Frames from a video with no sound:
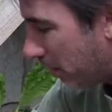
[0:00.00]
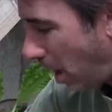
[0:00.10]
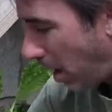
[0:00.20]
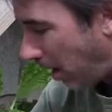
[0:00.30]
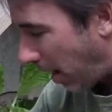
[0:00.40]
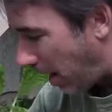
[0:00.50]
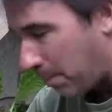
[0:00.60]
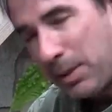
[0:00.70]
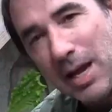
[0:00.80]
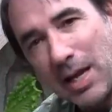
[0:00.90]
Had a
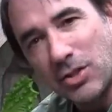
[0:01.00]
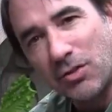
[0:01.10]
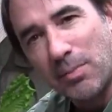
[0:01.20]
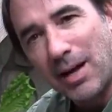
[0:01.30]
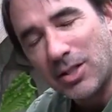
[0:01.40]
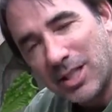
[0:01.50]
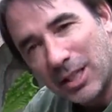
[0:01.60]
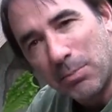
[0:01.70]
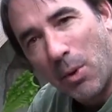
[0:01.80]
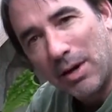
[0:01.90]
pH of about
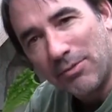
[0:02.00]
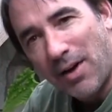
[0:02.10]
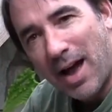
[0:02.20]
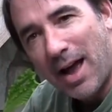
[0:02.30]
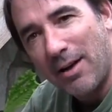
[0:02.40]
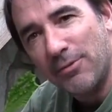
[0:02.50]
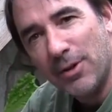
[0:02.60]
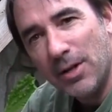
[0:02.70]
6.5,